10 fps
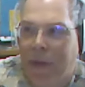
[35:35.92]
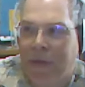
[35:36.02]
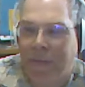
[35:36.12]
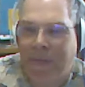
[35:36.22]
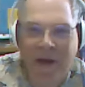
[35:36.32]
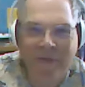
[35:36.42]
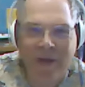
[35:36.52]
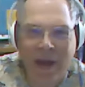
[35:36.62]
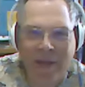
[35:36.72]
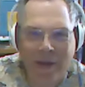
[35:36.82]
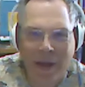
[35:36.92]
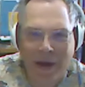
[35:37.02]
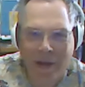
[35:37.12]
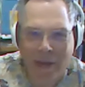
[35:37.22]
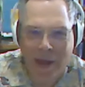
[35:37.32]
the bellevue
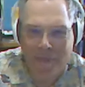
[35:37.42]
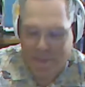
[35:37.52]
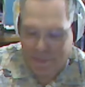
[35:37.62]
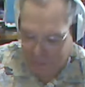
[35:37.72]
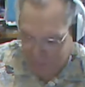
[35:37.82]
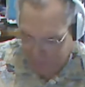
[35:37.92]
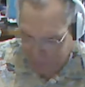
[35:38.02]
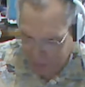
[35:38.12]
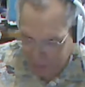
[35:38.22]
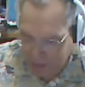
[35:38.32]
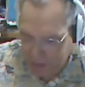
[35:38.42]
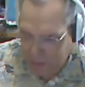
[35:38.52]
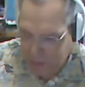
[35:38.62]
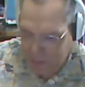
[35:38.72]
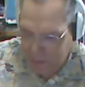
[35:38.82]
athletic club
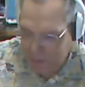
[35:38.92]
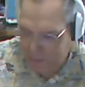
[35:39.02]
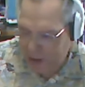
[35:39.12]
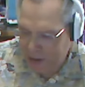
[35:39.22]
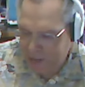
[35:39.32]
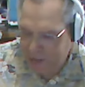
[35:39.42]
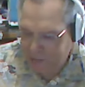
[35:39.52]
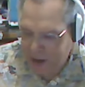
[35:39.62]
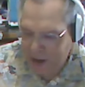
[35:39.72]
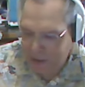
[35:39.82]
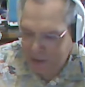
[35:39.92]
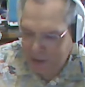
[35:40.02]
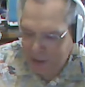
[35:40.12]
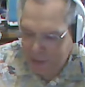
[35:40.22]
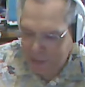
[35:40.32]
Okay. By the designer
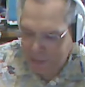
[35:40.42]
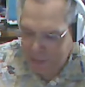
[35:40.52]
there,